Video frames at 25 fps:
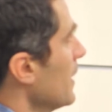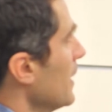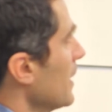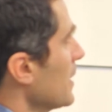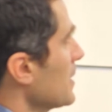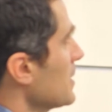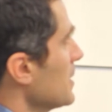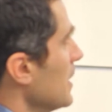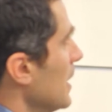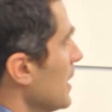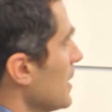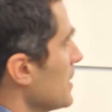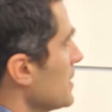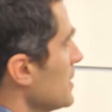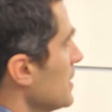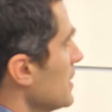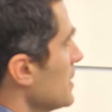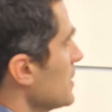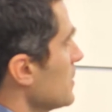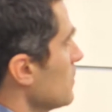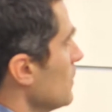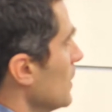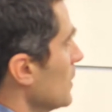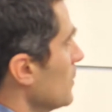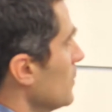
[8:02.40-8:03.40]

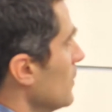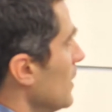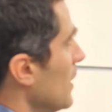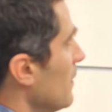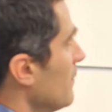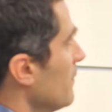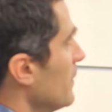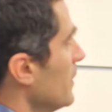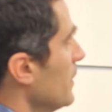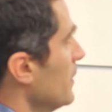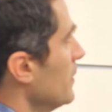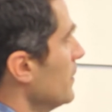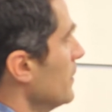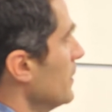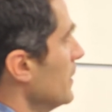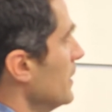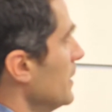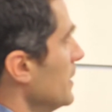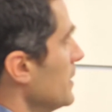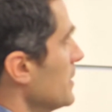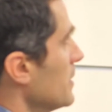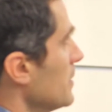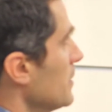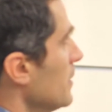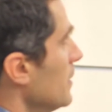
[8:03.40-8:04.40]
x-axis, what you have here
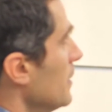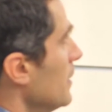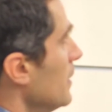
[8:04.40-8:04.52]
is